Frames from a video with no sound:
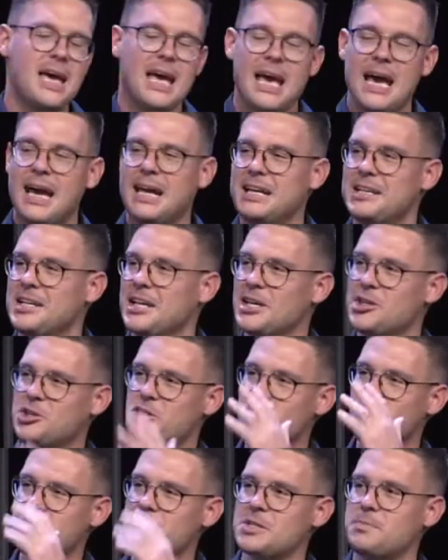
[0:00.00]
And uh,
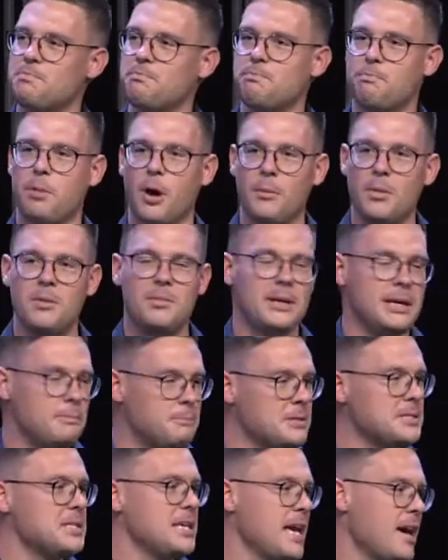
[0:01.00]
Judah's probably
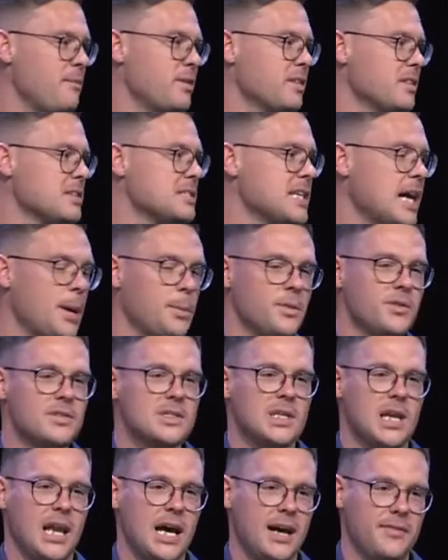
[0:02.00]
busy having the time of
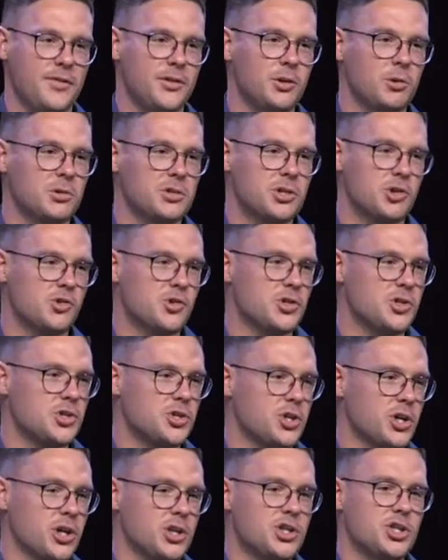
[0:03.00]
his life in your children's
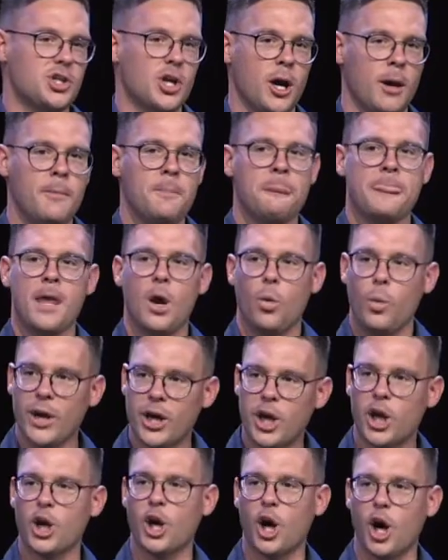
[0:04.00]
church. So we're
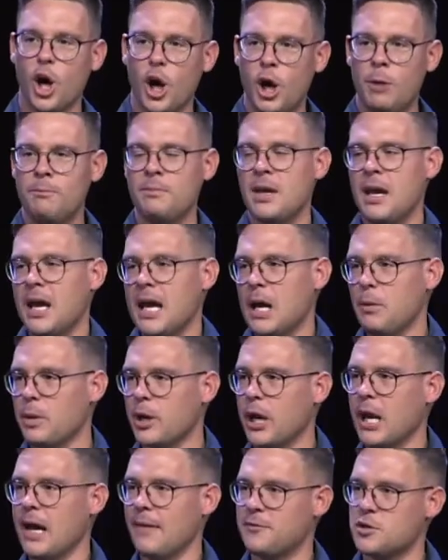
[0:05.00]
going to go home and we're
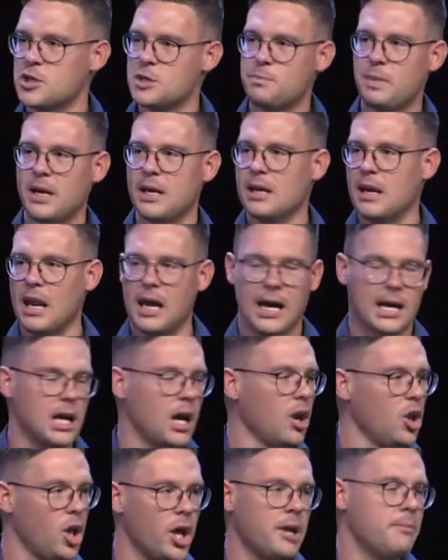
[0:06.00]
going to have to spend like a
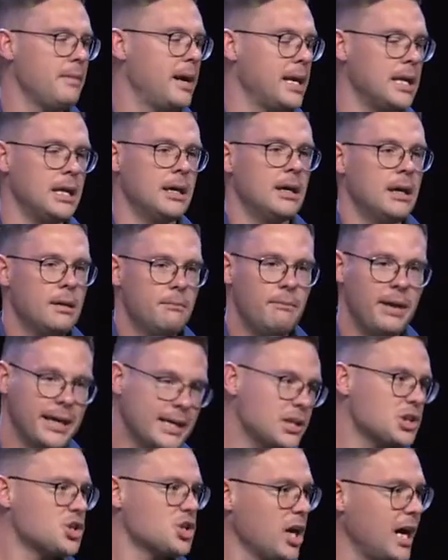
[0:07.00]
lot of money
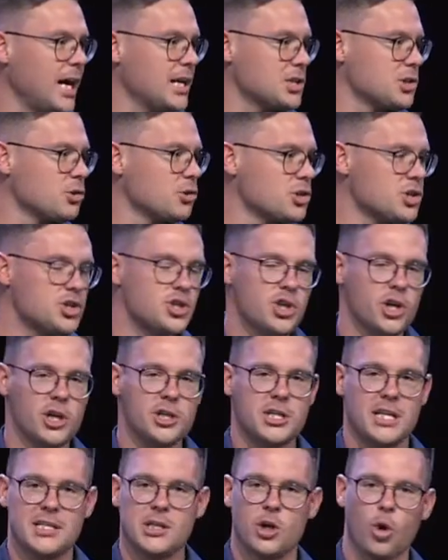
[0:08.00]
making sure our children's
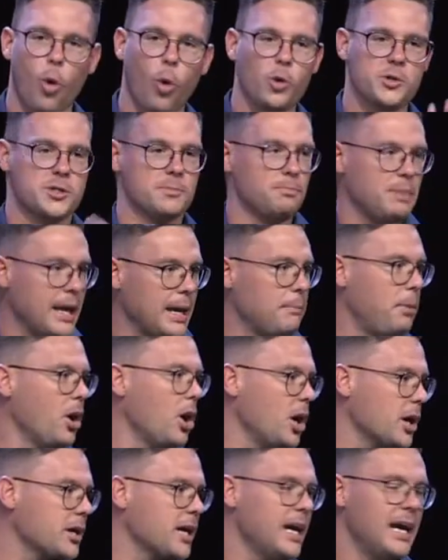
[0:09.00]
church has an awesome play
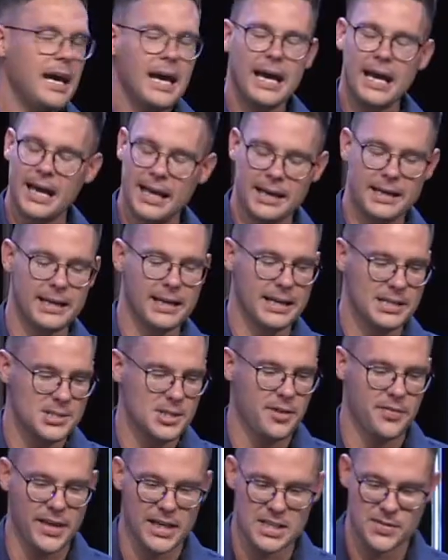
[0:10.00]
park. And uh,
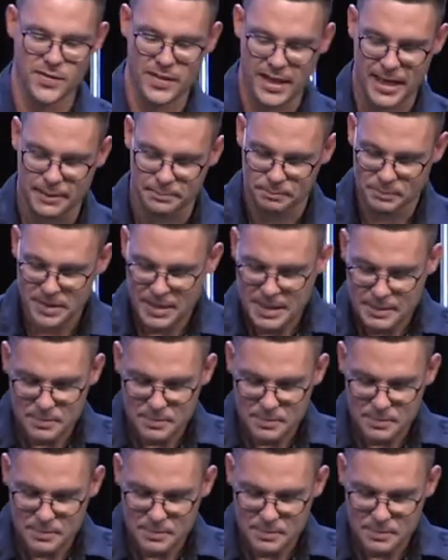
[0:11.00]
so thanks for that.